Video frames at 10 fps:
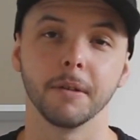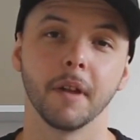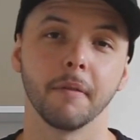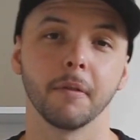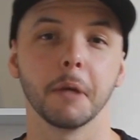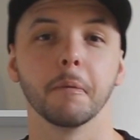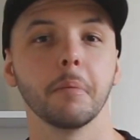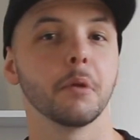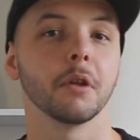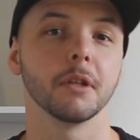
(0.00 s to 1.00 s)
We've definitely
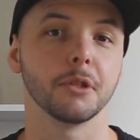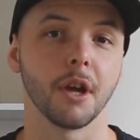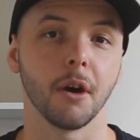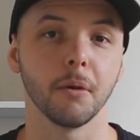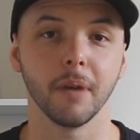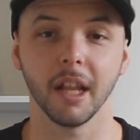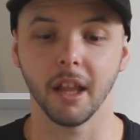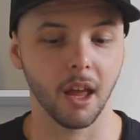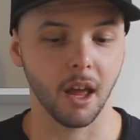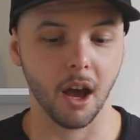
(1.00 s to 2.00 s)
ripped on the gel,
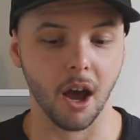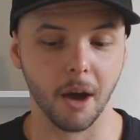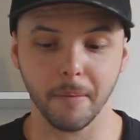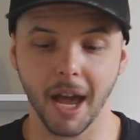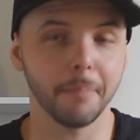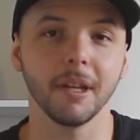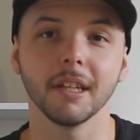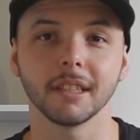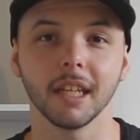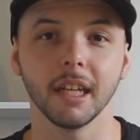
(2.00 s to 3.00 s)
but I'm happy
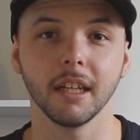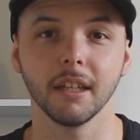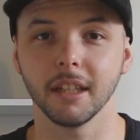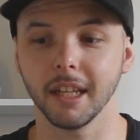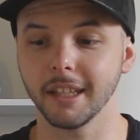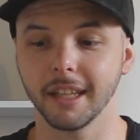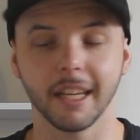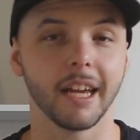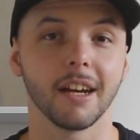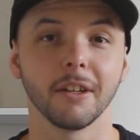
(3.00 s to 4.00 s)
to say that the
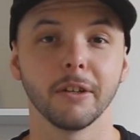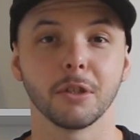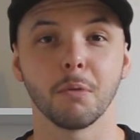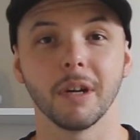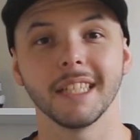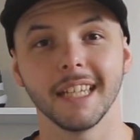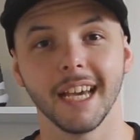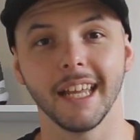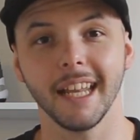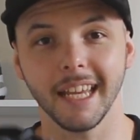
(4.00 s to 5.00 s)
Kayano
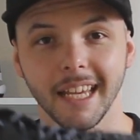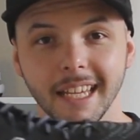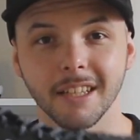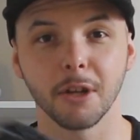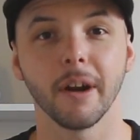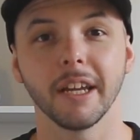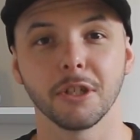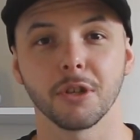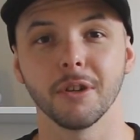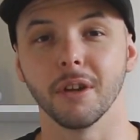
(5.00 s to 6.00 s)
28 is a
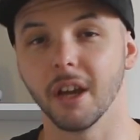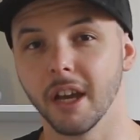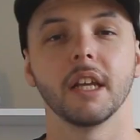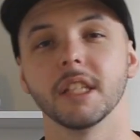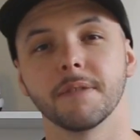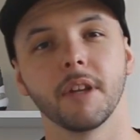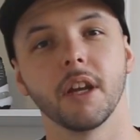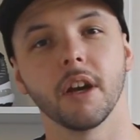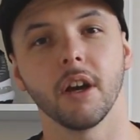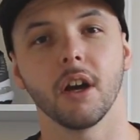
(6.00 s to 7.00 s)
great shoe. In this
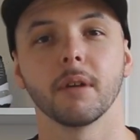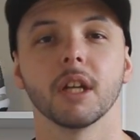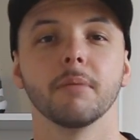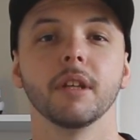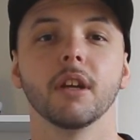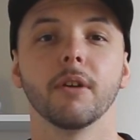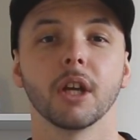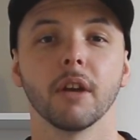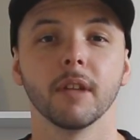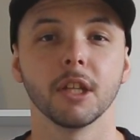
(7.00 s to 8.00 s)
video, I'm going to be
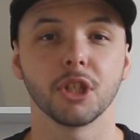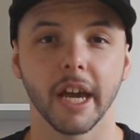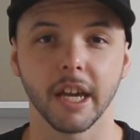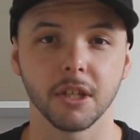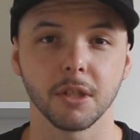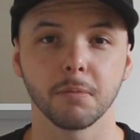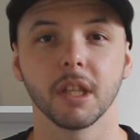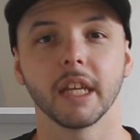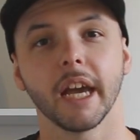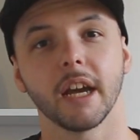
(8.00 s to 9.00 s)
going over the changes
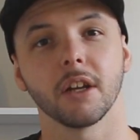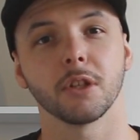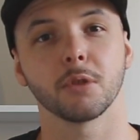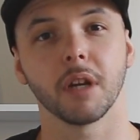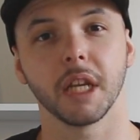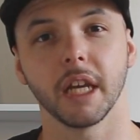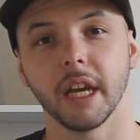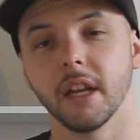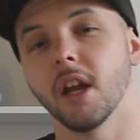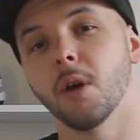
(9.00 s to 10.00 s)
with the Kayano
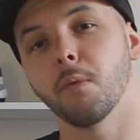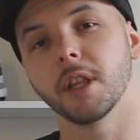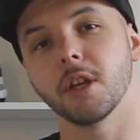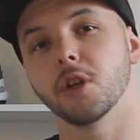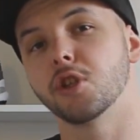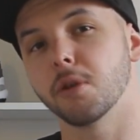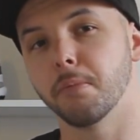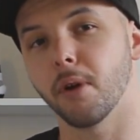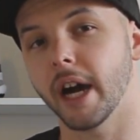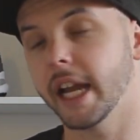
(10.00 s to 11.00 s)
28, whether you
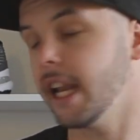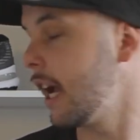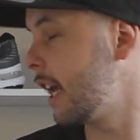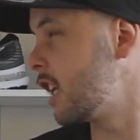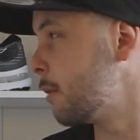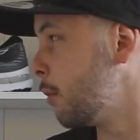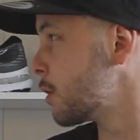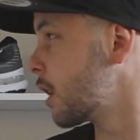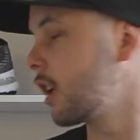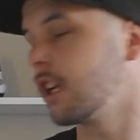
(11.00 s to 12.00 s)
should buy it, and then I'm
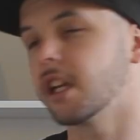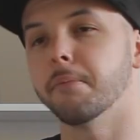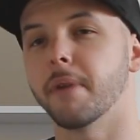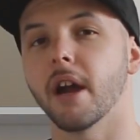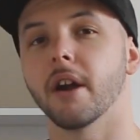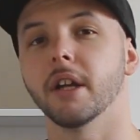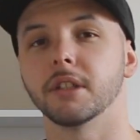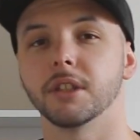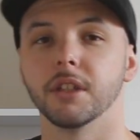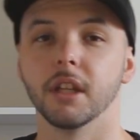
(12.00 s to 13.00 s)
also going to compare
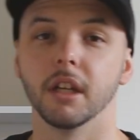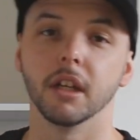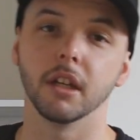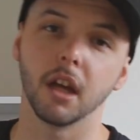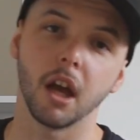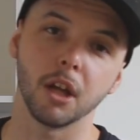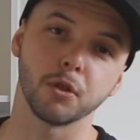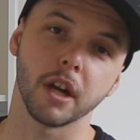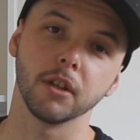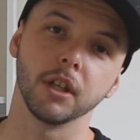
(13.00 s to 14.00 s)
it to the
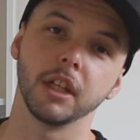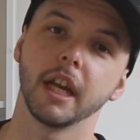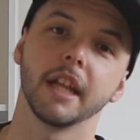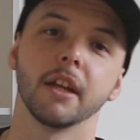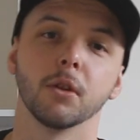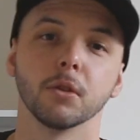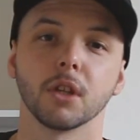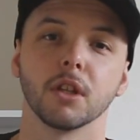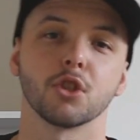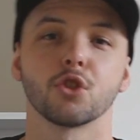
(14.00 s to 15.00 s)
Adrenaline and then
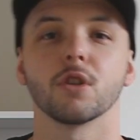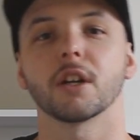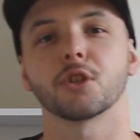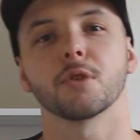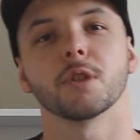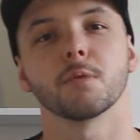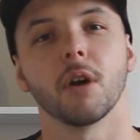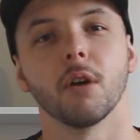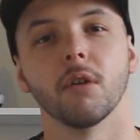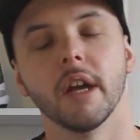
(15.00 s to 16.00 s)
also the structure as
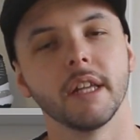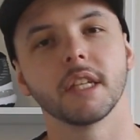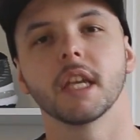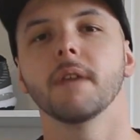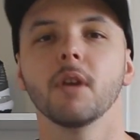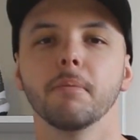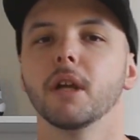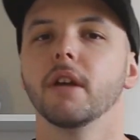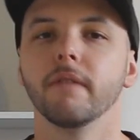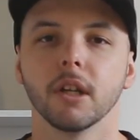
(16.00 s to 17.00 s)
well, to give you a
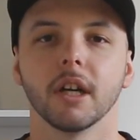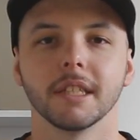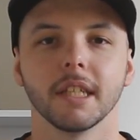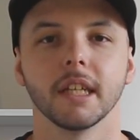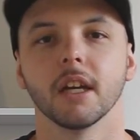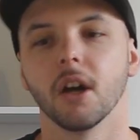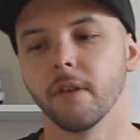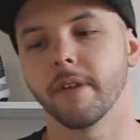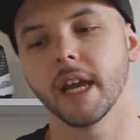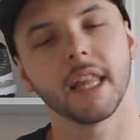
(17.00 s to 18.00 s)
bit of an idea
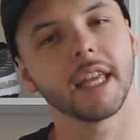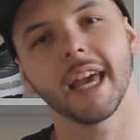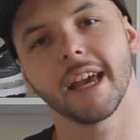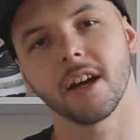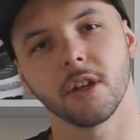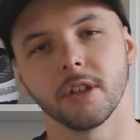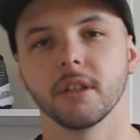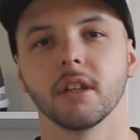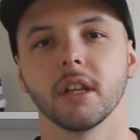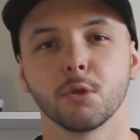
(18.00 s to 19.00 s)
of how the
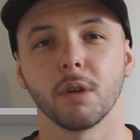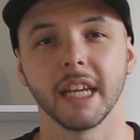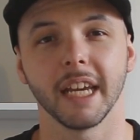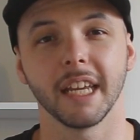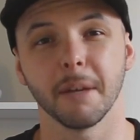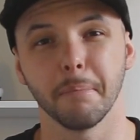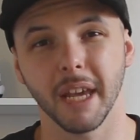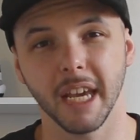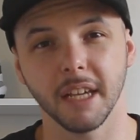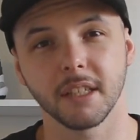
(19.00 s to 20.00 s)
Kayano 28
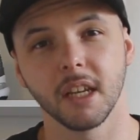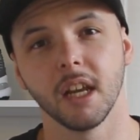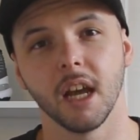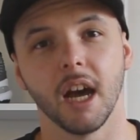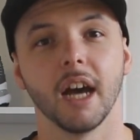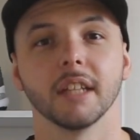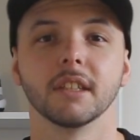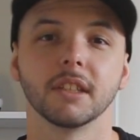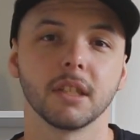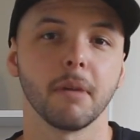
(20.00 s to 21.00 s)
compares
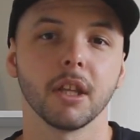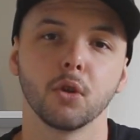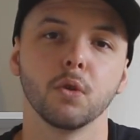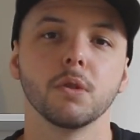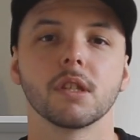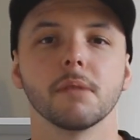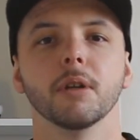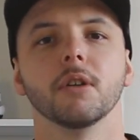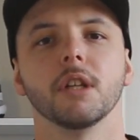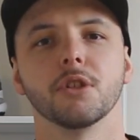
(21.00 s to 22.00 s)
to some other good
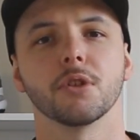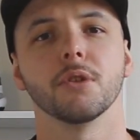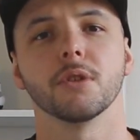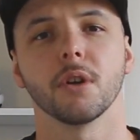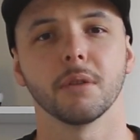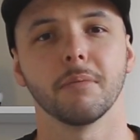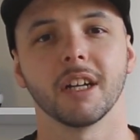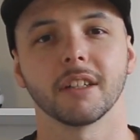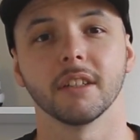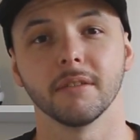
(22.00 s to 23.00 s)
stability shoes on the
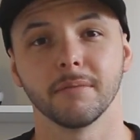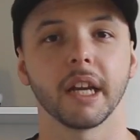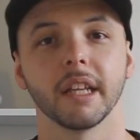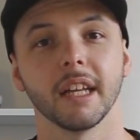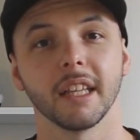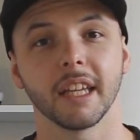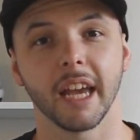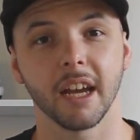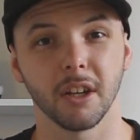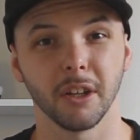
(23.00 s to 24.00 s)
market. Breaking down the
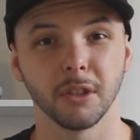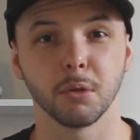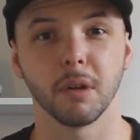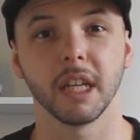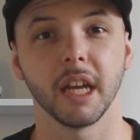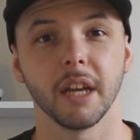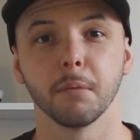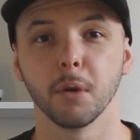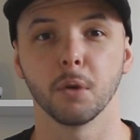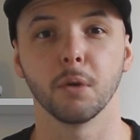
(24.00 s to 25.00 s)
Kayano
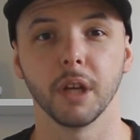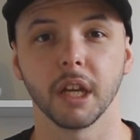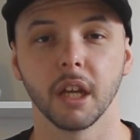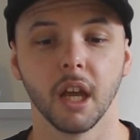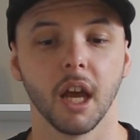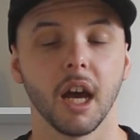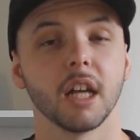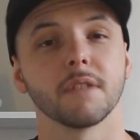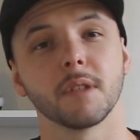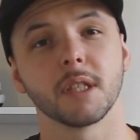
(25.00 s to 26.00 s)
28 real quick,
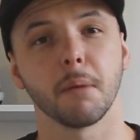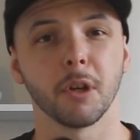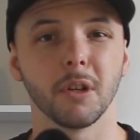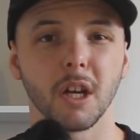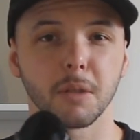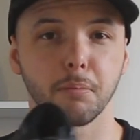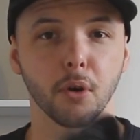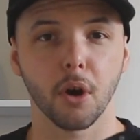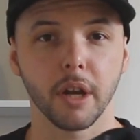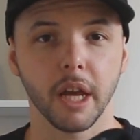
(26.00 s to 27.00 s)
it's for someone who does
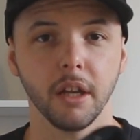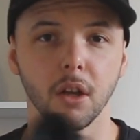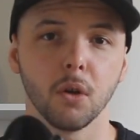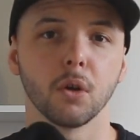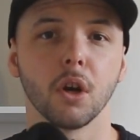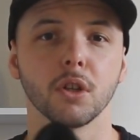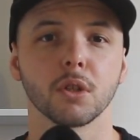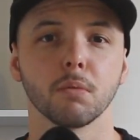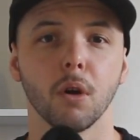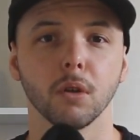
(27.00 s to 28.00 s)
pronate or
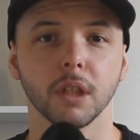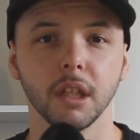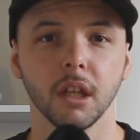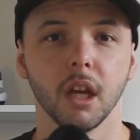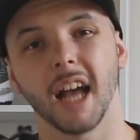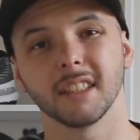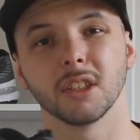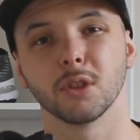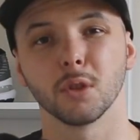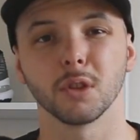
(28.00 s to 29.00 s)
goes to roll in.
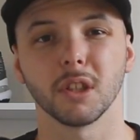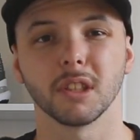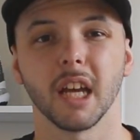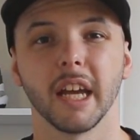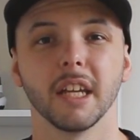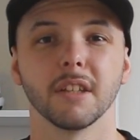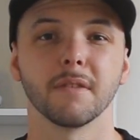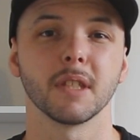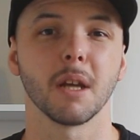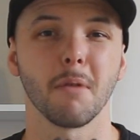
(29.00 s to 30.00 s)
Asics also say
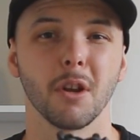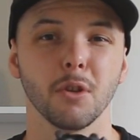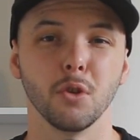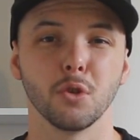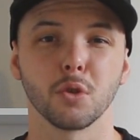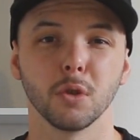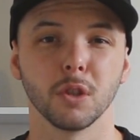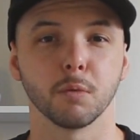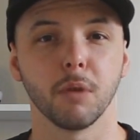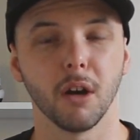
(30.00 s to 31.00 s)
it's for someone
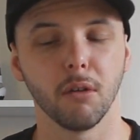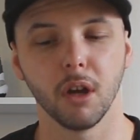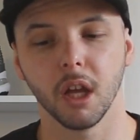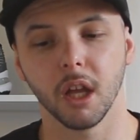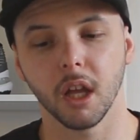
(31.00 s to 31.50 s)
neutral as well.